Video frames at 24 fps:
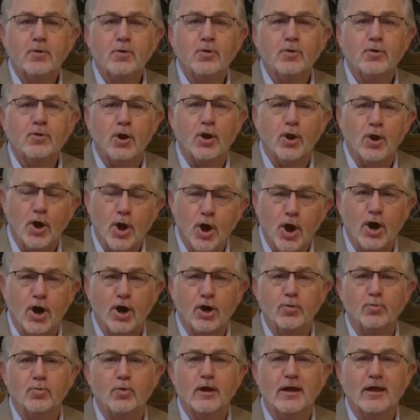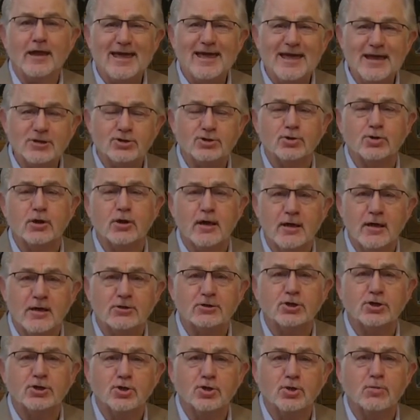the Lord will enter
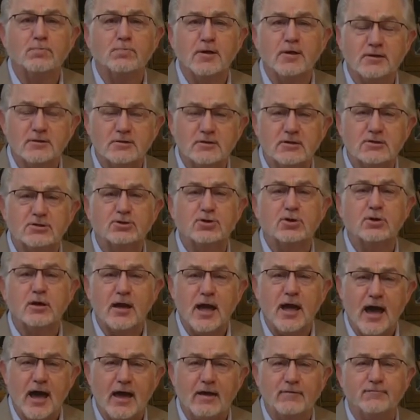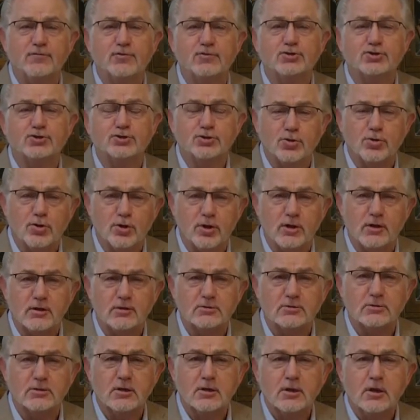into your business, your life, your stories.
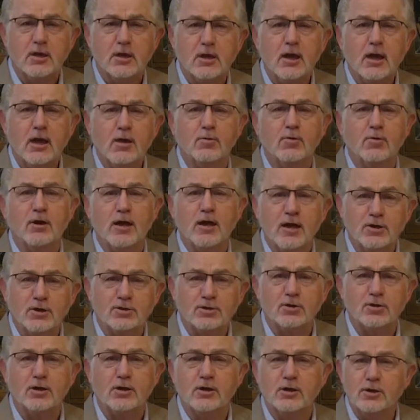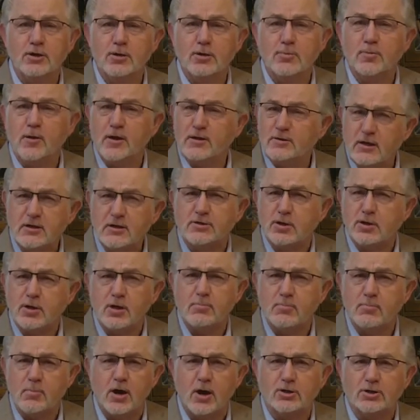He will enter into your place. Let's look
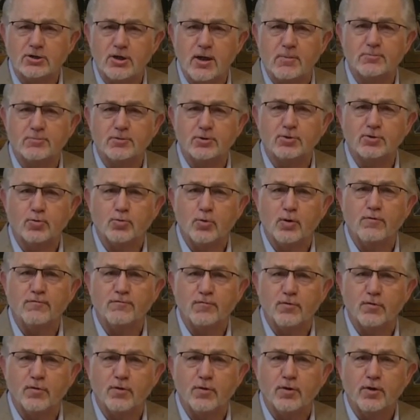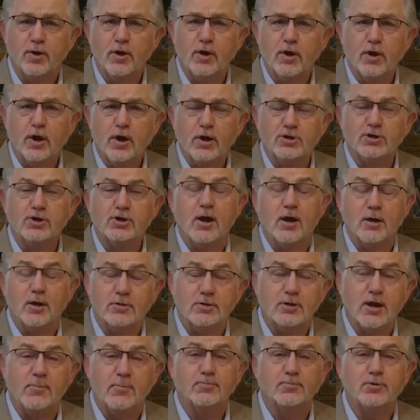in Mark chapter twenty-four, or ch or
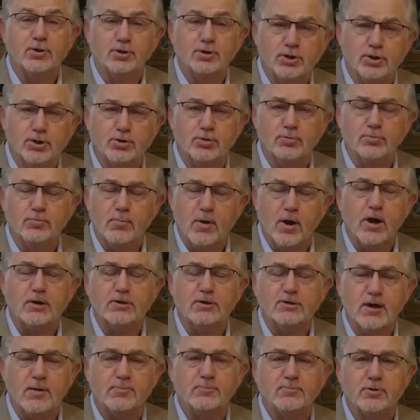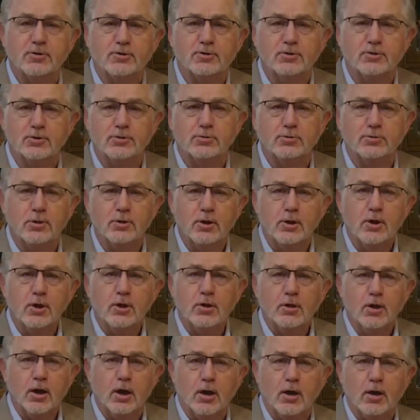chapter two, Mark chapter two,
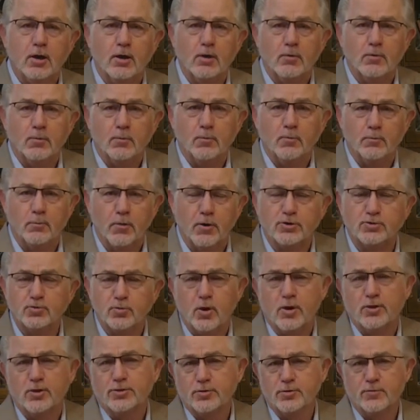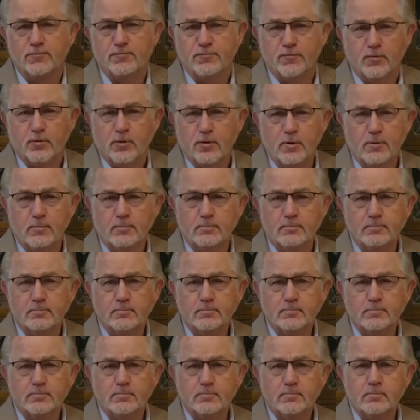uh, verse one through four.
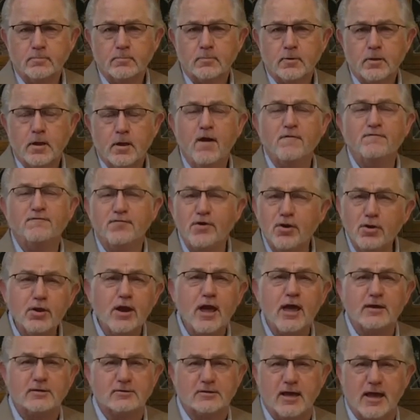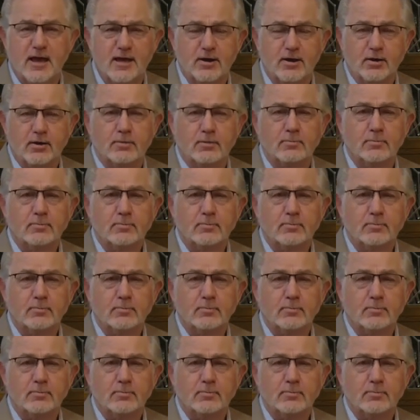A few days later,